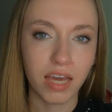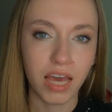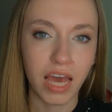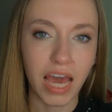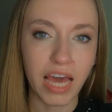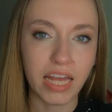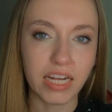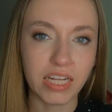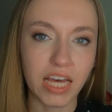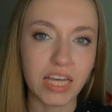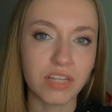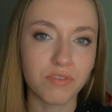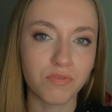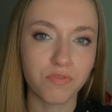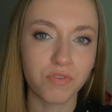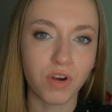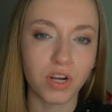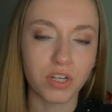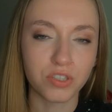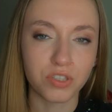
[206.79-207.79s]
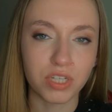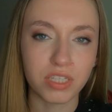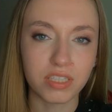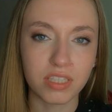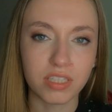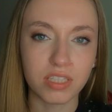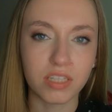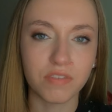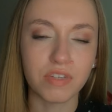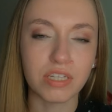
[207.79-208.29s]
and it frustrates the
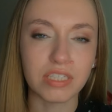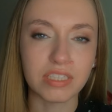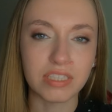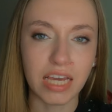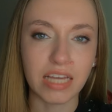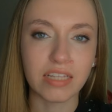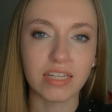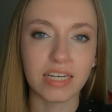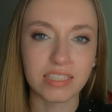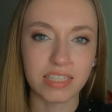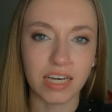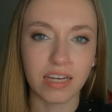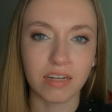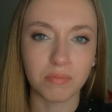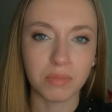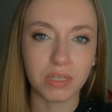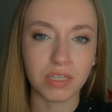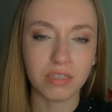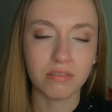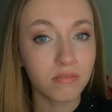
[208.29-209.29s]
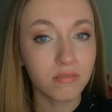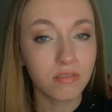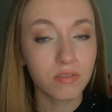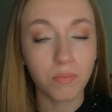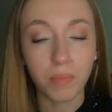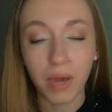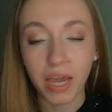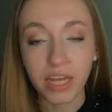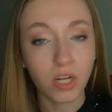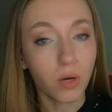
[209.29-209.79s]
living daylights out of me.
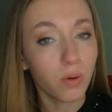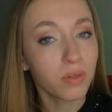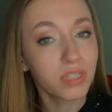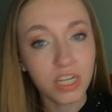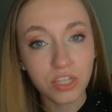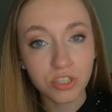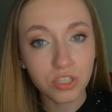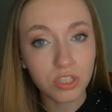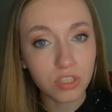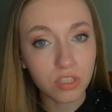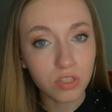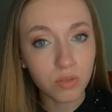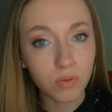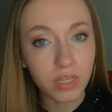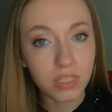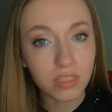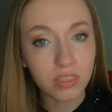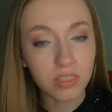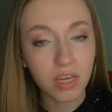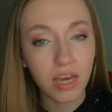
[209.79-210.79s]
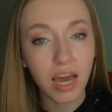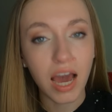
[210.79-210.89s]
Pay no attention to it.